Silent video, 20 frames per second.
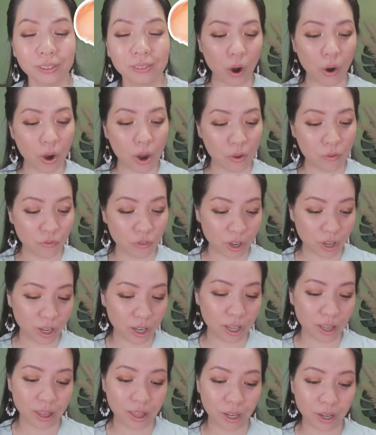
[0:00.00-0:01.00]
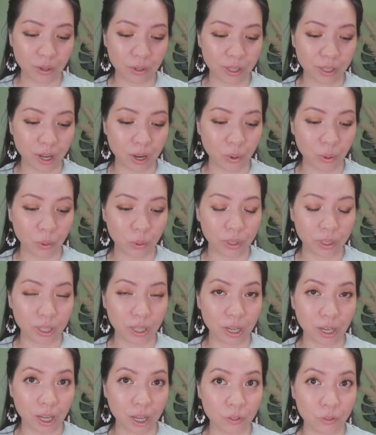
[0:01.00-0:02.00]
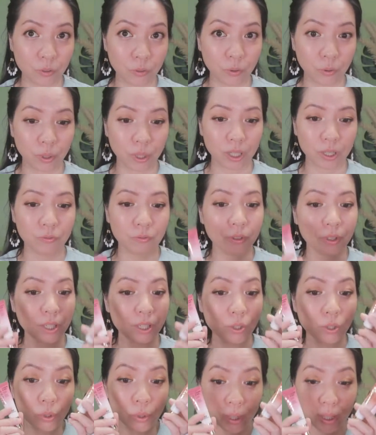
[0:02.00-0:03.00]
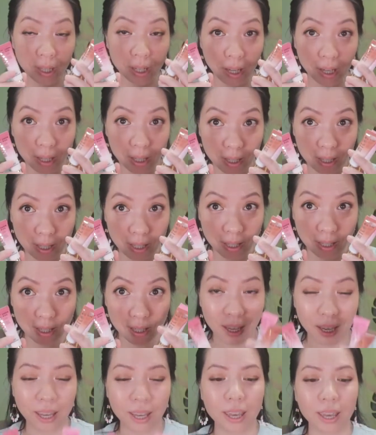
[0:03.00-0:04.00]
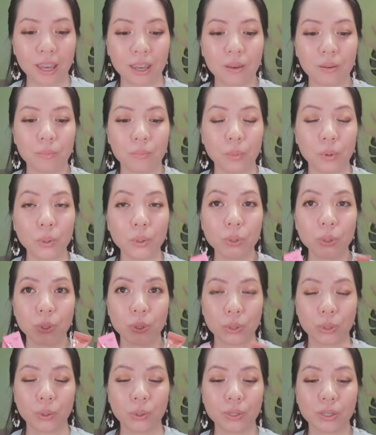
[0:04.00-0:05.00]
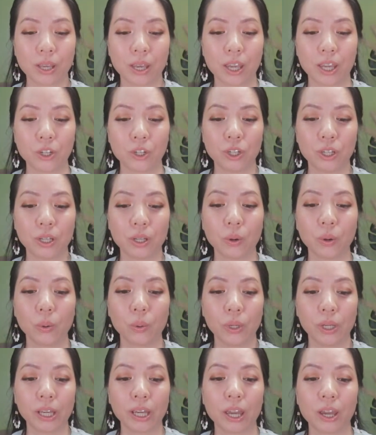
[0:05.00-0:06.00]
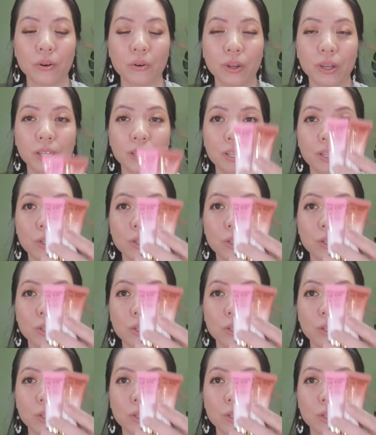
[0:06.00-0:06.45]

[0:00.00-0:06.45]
However, now they are only left with these 3 colors, and most stores are actually only carrying